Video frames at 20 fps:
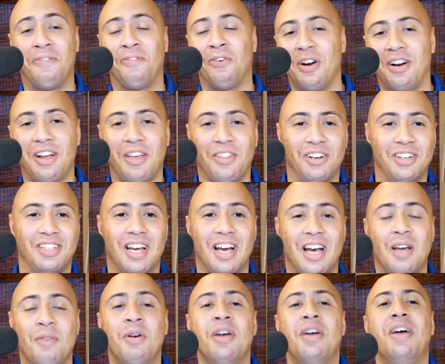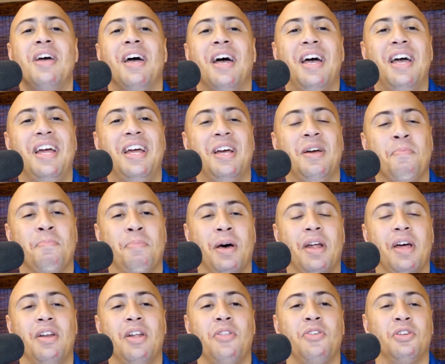for another time,
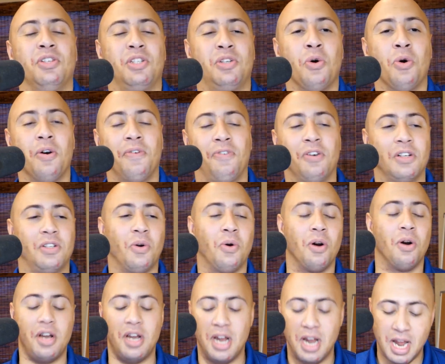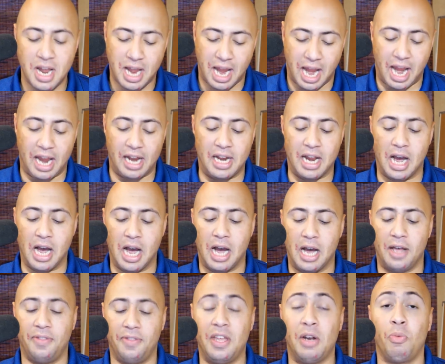but another store for Tori. And
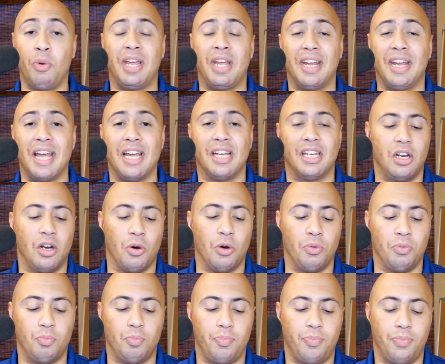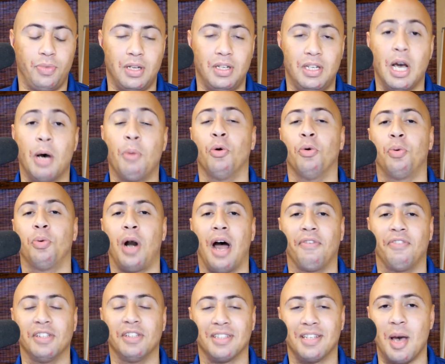then we can get, double
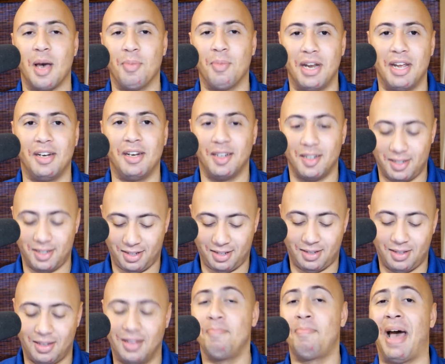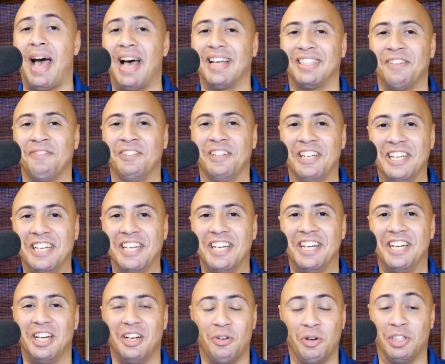profits coming in passively,
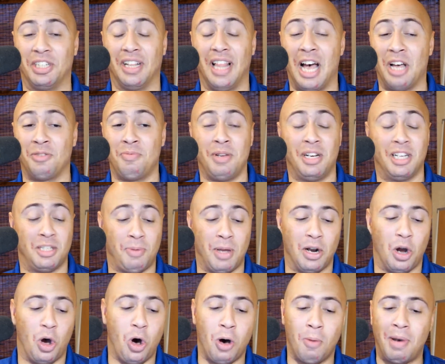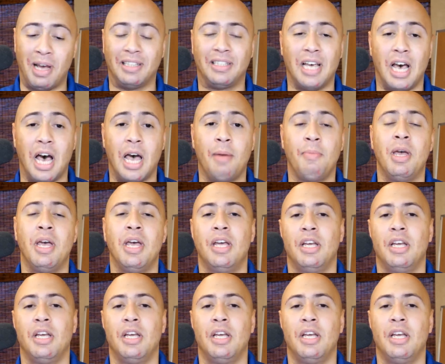which allows me to spend all my time